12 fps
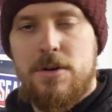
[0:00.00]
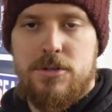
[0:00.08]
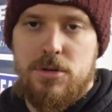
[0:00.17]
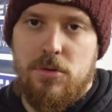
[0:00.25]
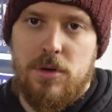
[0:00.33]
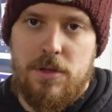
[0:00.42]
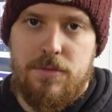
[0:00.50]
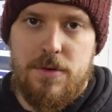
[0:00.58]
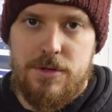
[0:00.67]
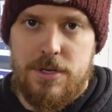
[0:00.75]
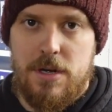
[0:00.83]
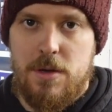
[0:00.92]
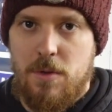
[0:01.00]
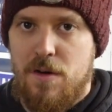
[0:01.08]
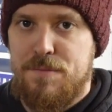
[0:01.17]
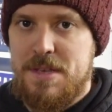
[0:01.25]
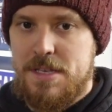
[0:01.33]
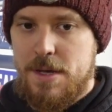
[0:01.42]
and talk you through and show you what
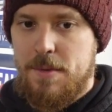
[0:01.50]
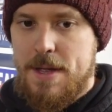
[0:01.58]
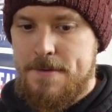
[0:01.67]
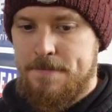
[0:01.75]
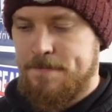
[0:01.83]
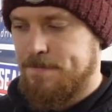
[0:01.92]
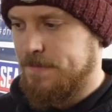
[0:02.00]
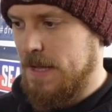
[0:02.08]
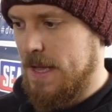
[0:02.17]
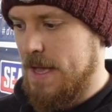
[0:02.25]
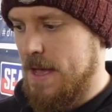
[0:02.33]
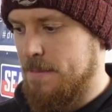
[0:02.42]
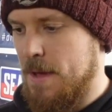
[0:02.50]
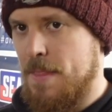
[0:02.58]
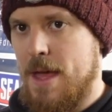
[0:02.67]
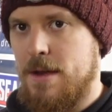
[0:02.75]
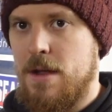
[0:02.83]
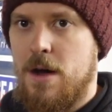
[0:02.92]
I've been doing.
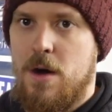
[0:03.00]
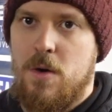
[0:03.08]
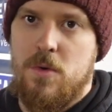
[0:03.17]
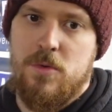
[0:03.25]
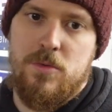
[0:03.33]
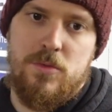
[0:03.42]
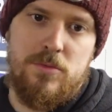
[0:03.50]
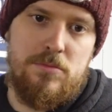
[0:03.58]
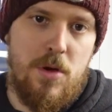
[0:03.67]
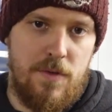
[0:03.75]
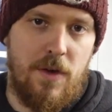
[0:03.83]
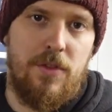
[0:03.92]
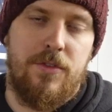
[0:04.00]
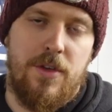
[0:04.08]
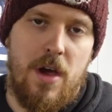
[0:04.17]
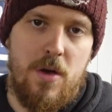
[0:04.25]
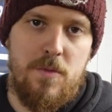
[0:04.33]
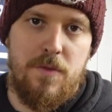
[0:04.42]
And then I'll move on
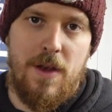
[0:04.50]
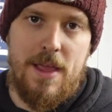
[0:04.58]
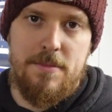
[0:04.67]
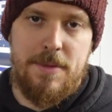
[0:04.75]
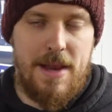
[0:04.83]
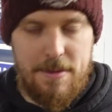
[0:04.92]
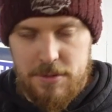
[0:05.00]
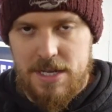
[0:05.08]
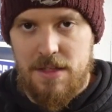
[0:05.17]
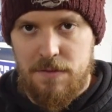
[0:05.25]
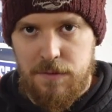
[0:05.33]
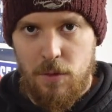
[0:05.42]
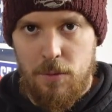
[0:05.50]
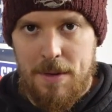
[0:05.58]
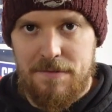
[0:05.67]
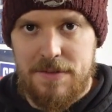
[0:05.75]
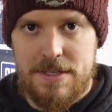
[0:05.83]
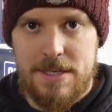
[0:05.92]
to hopefully being able to get the floor
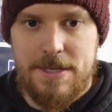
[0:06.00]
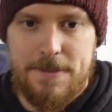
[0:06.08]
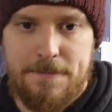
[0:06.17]
pan fitted.